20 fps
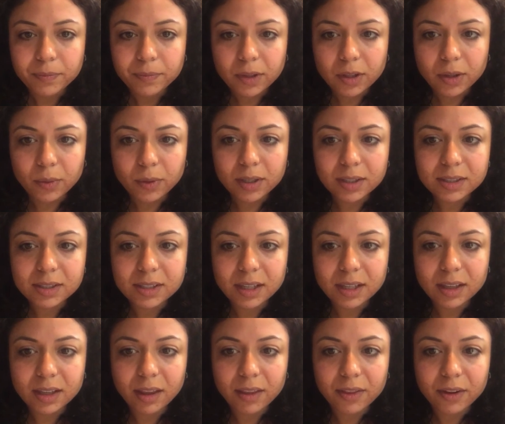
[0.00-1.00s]
you can see
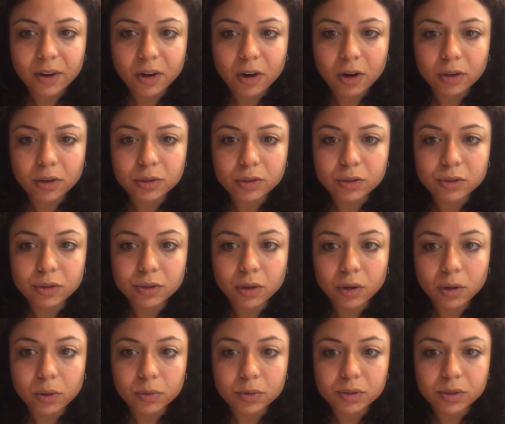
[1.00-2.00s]
that there are
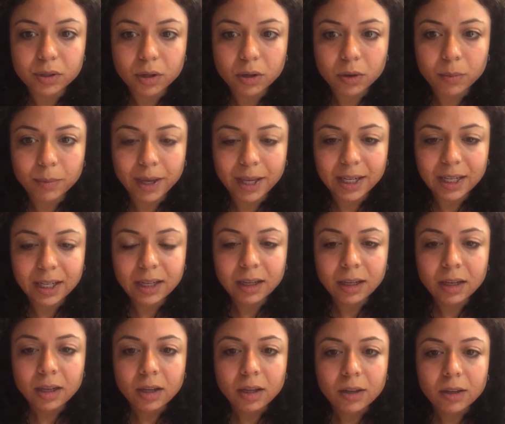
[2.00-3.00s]
so
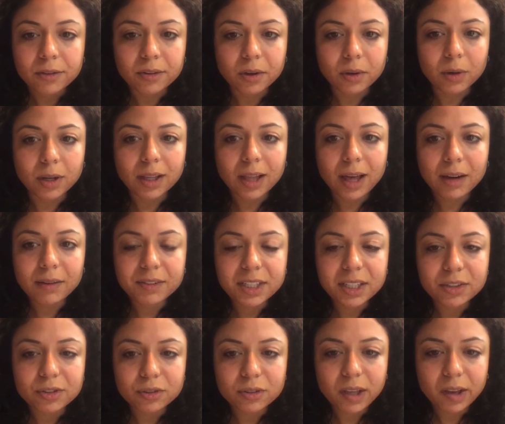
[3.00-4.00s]
many. So a lot of
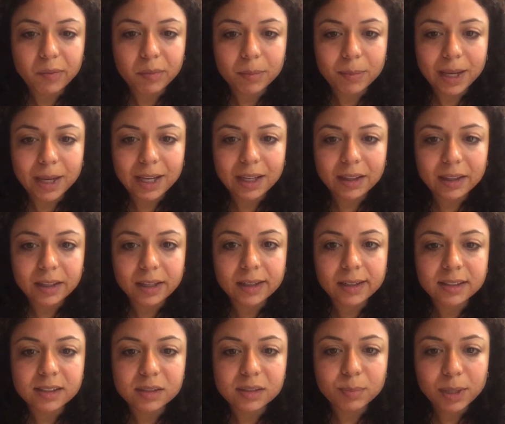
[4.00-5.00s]
teachers have been making
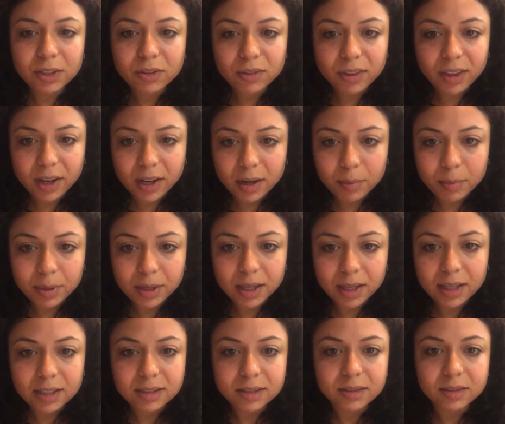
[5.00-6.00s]
these, speech
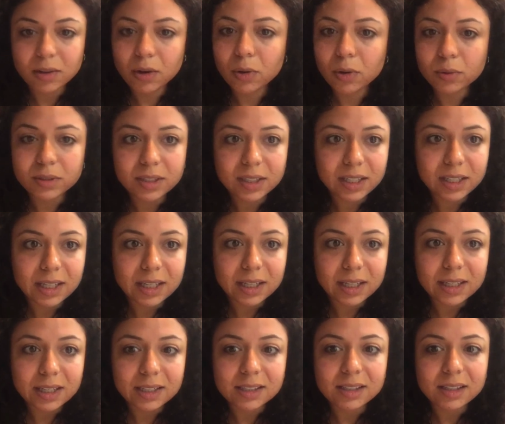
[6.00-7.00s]
therapists,
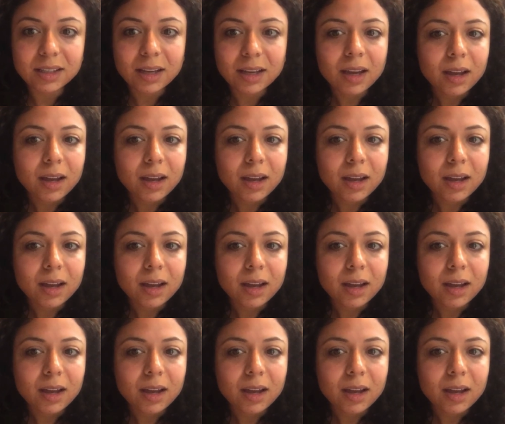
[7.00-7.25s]
OTs.